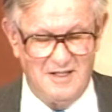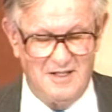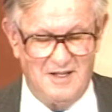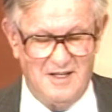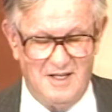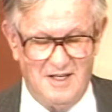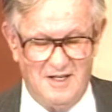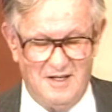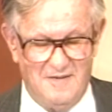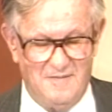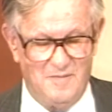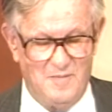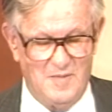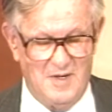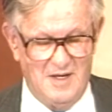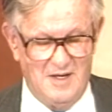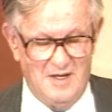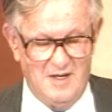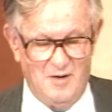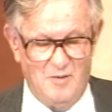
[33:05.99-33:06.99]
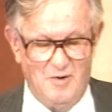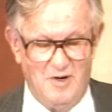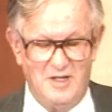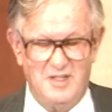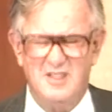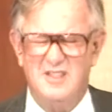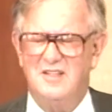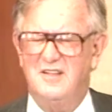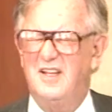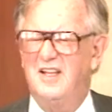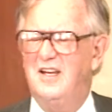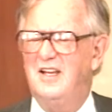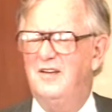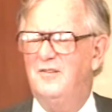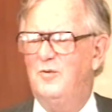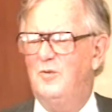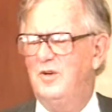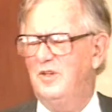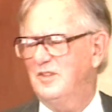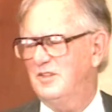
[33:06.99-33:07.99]
thing was that
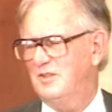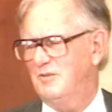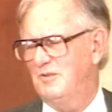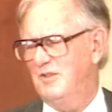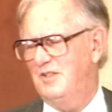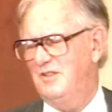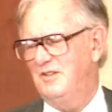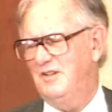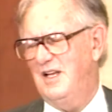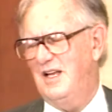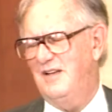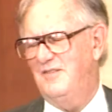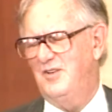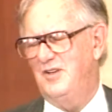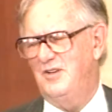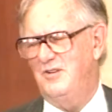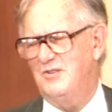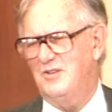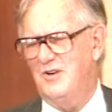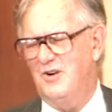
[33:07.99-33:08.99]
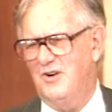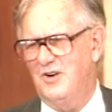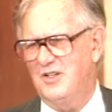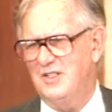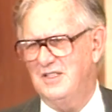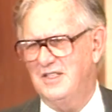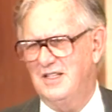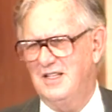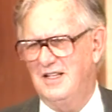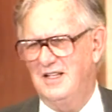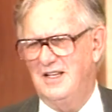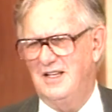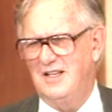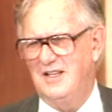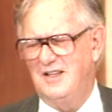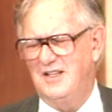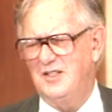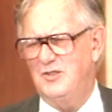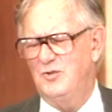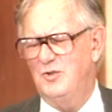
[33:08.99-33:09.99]
if Wilkes were to have a new course,
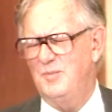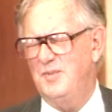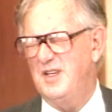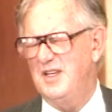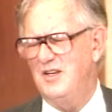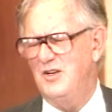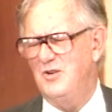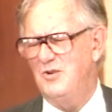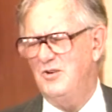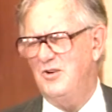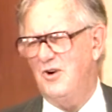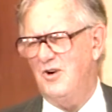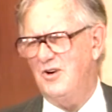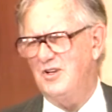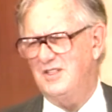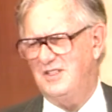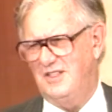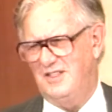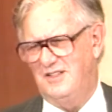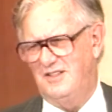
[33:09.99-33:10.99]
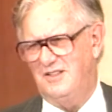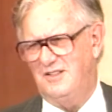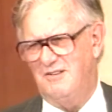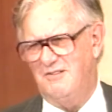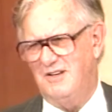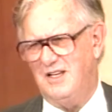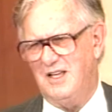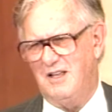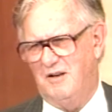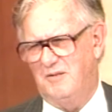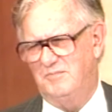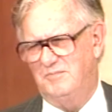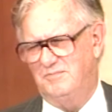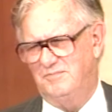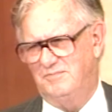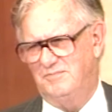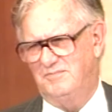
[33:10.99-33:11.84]
this would be a new course in the curriculum.